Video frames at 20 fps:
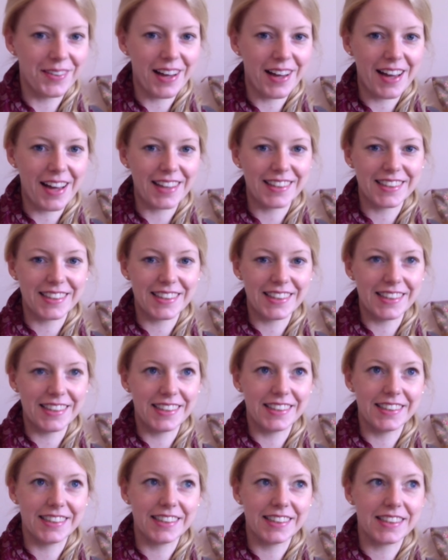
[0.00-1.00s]

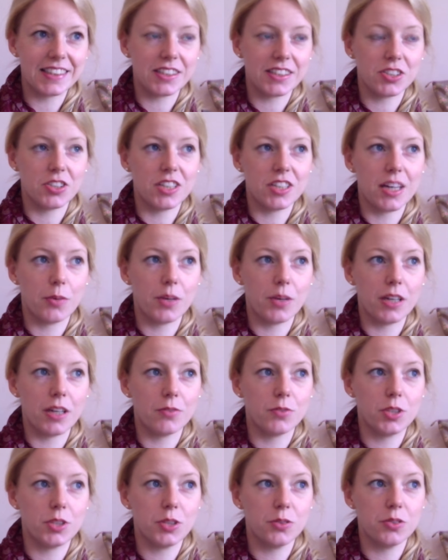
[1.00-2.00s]
Since today we have
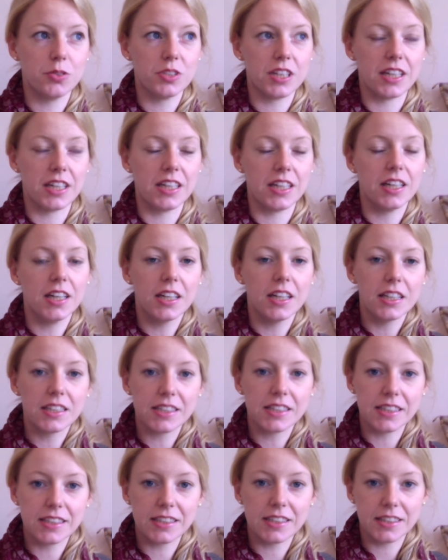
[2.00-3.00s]
Tuesday,
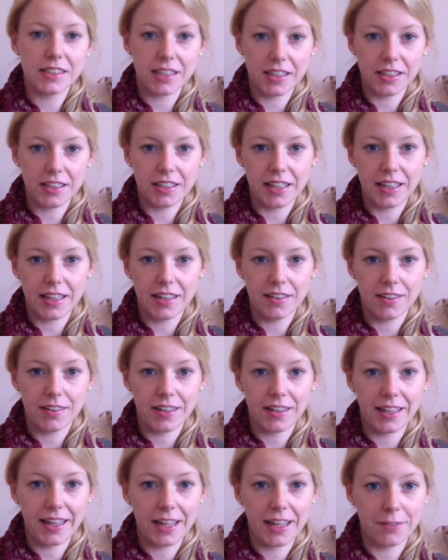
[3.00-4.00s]
since Saturday I
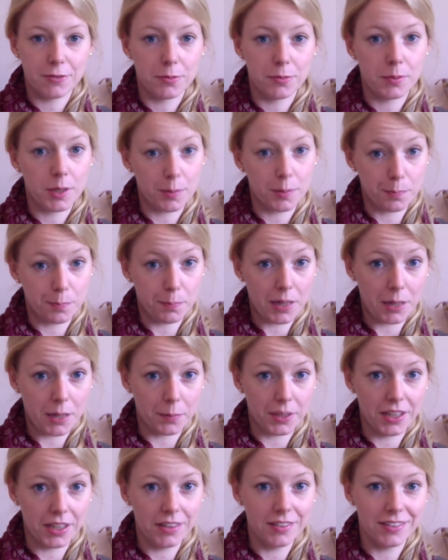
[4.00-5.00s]
have a
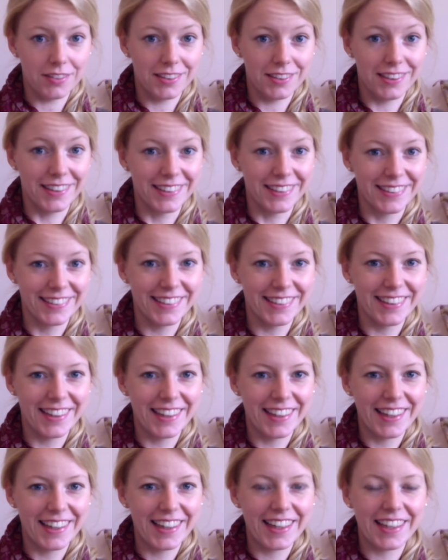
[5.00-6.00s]
puppy.
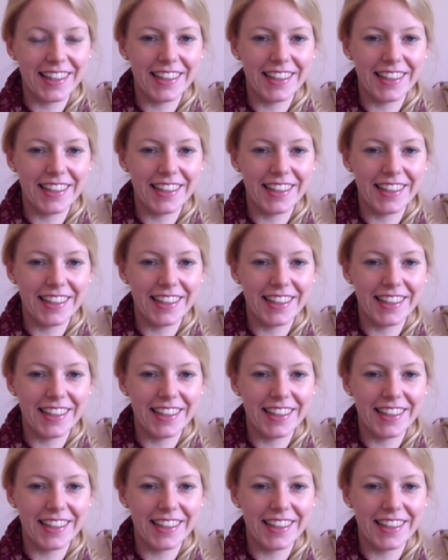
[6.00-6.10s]
He